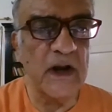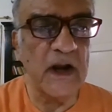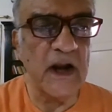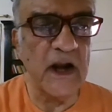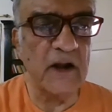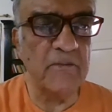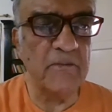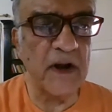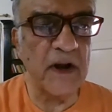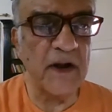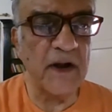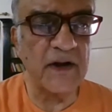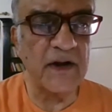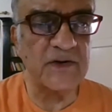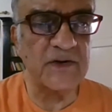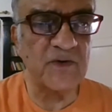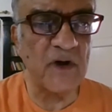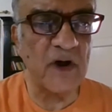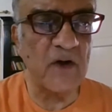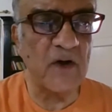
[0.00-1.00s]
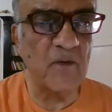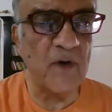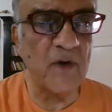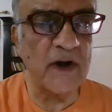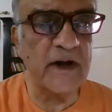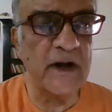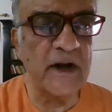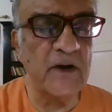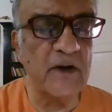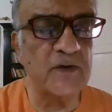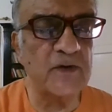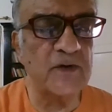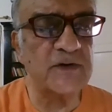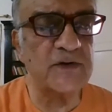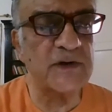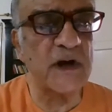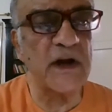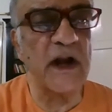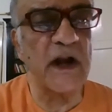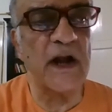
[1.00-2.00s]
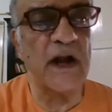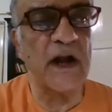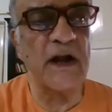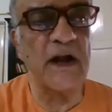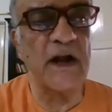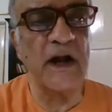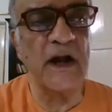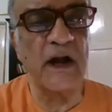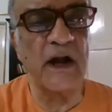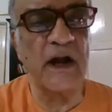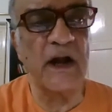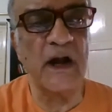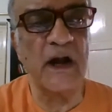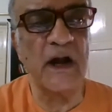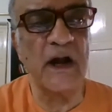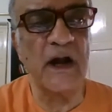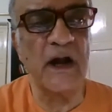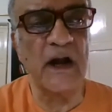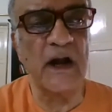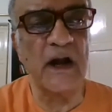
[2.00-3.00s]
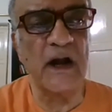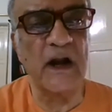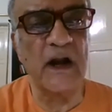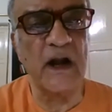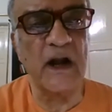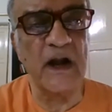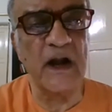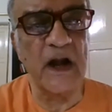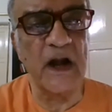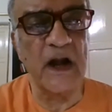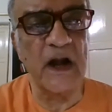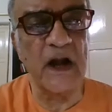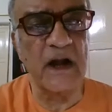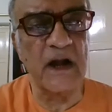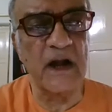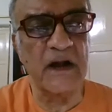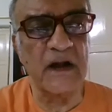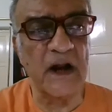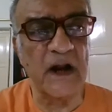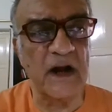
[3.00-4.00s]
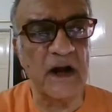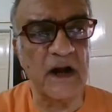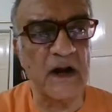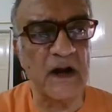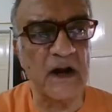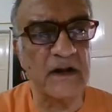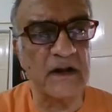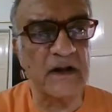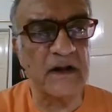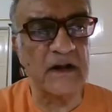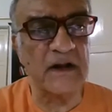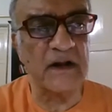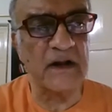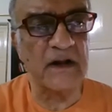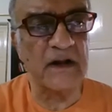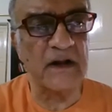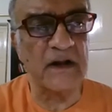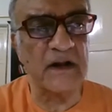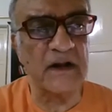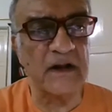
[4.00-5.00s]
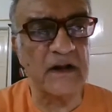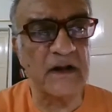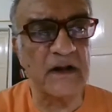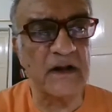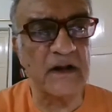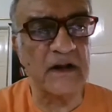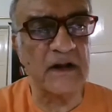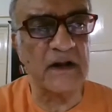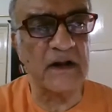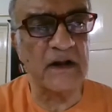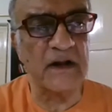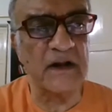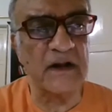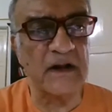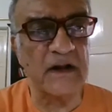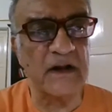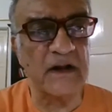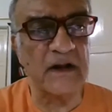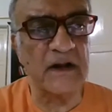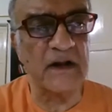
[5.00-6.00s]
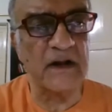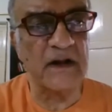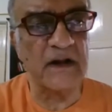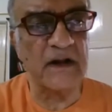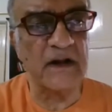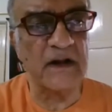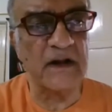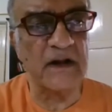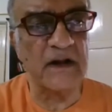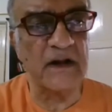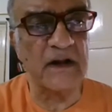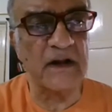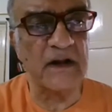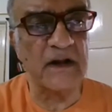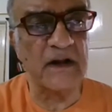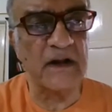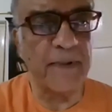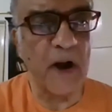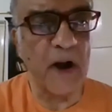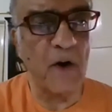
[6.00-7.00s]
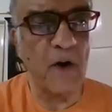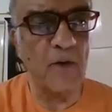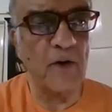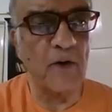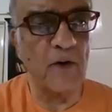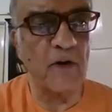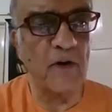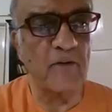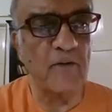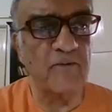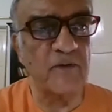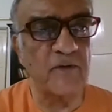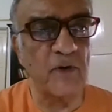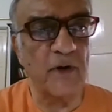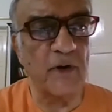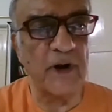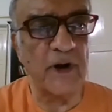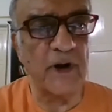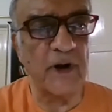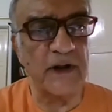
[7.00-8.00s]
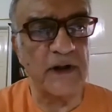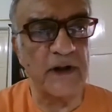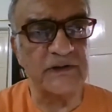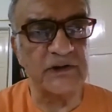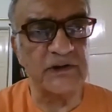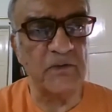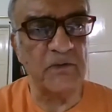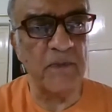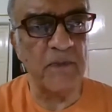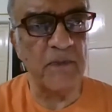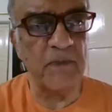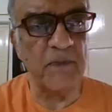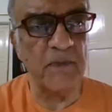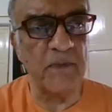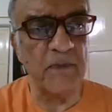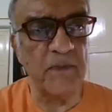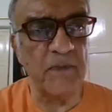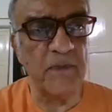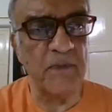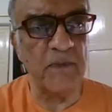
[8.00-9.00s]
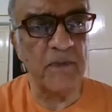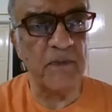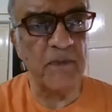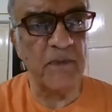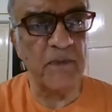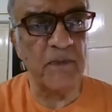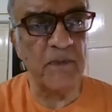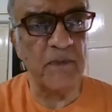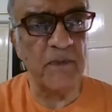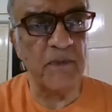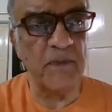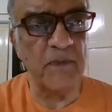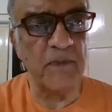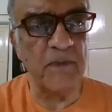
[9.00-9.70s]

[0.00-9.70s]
It may destroy one illusion and it will create another illusion. You will become proud of your achievement and so on.